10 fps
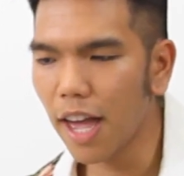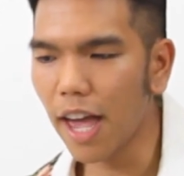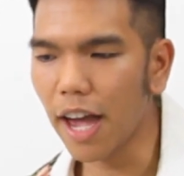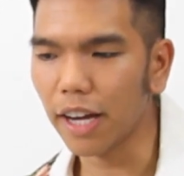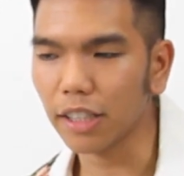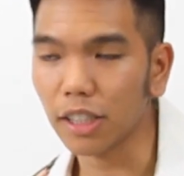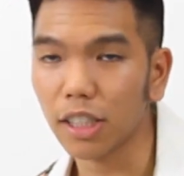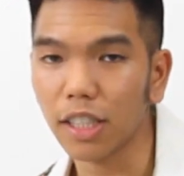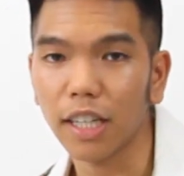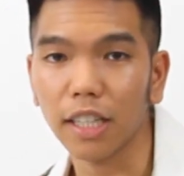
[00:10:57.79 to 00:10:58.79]
and
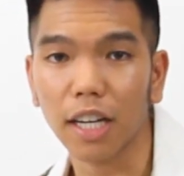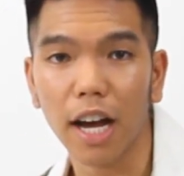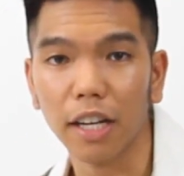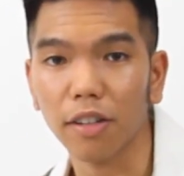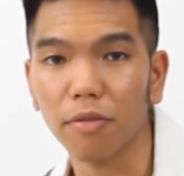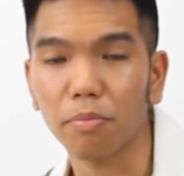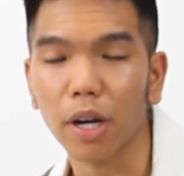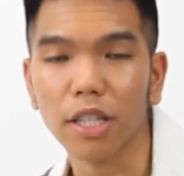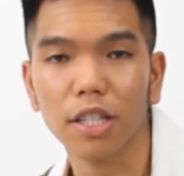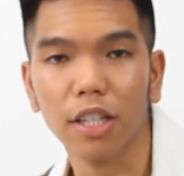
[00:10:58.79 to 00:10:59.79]
it kind of
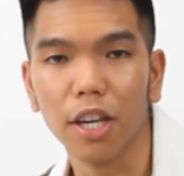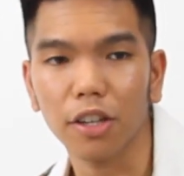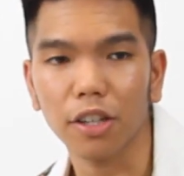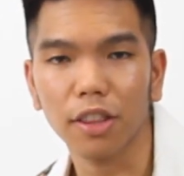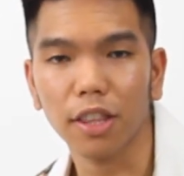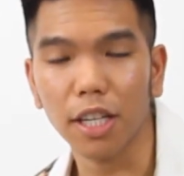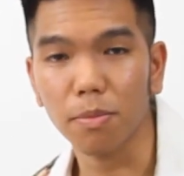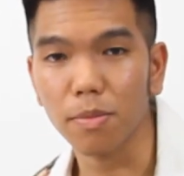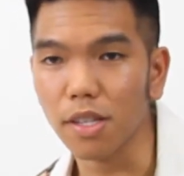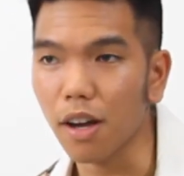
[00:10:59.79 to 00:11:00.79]
brought together
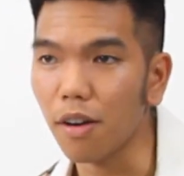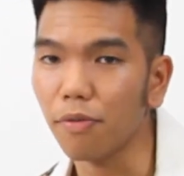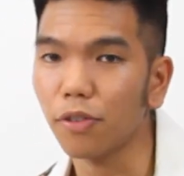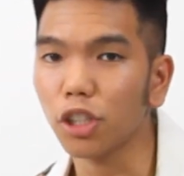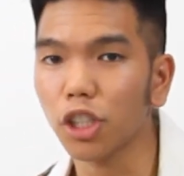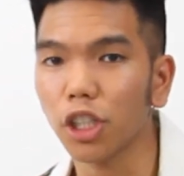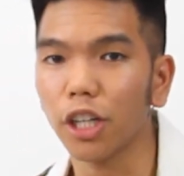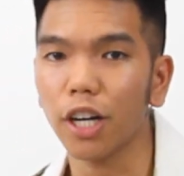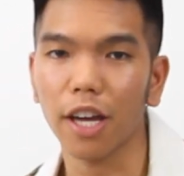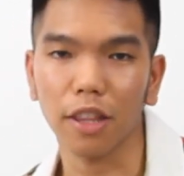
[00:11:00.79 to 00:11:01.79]
themes of
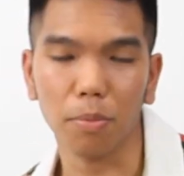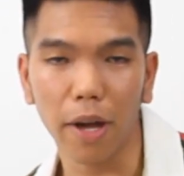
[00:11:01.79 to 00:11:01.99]
future and the